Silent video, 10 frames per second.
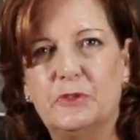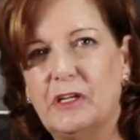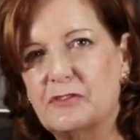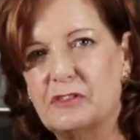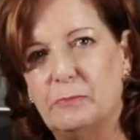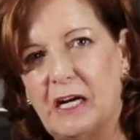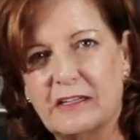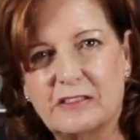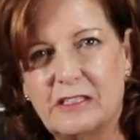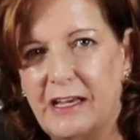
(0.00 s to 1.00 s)
to us, the
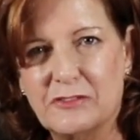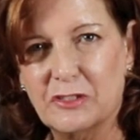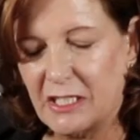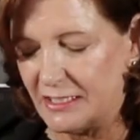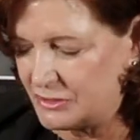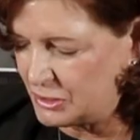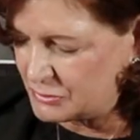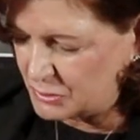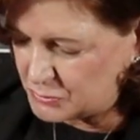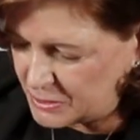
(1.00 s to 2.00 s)
box hasn't gotten to
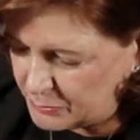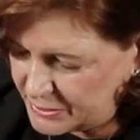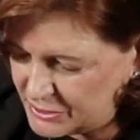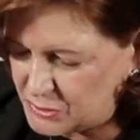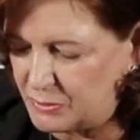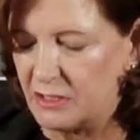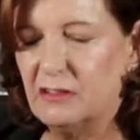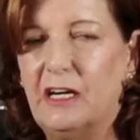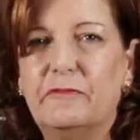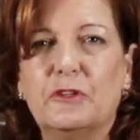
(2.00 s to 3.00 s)
us as well. But this one, I
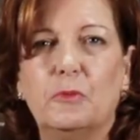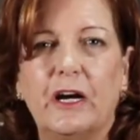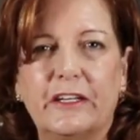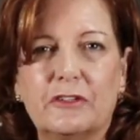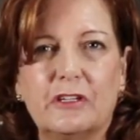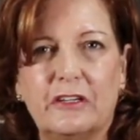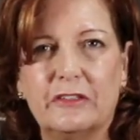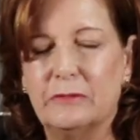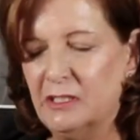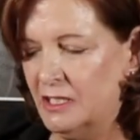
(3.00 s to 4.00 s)
love the winder on
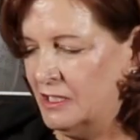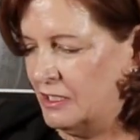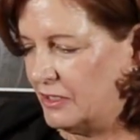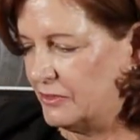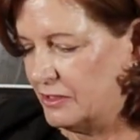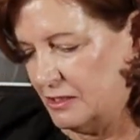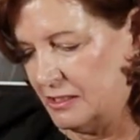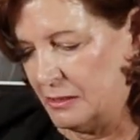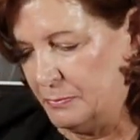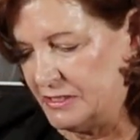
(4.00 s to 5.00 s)
the
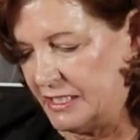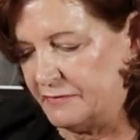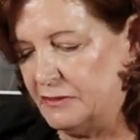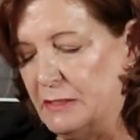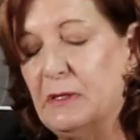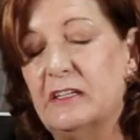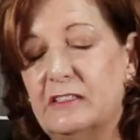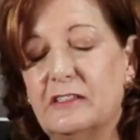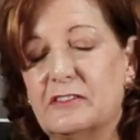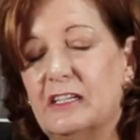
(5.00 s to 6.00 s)
Patek Philippe, and it
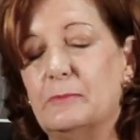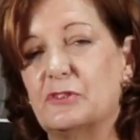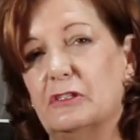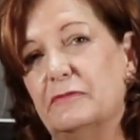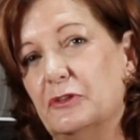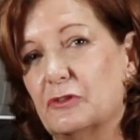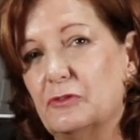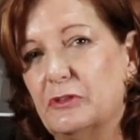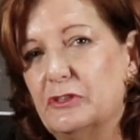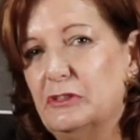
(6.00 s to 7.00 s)
does come. So if you're
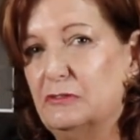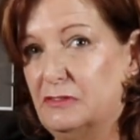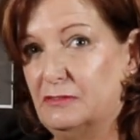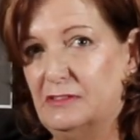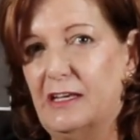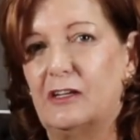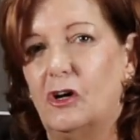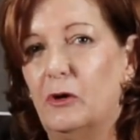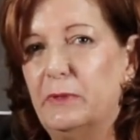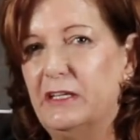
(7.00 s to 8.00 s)
going to
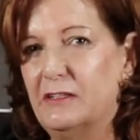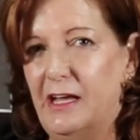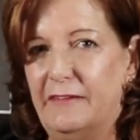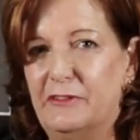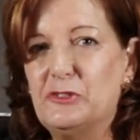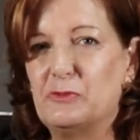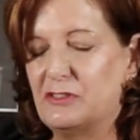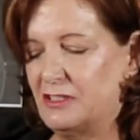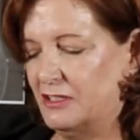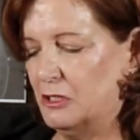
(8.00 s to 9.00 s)
call me and have this one
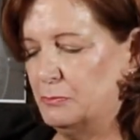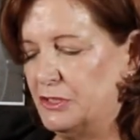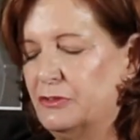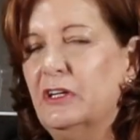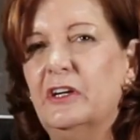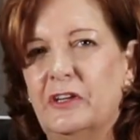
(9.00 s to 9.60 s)
sent home to you,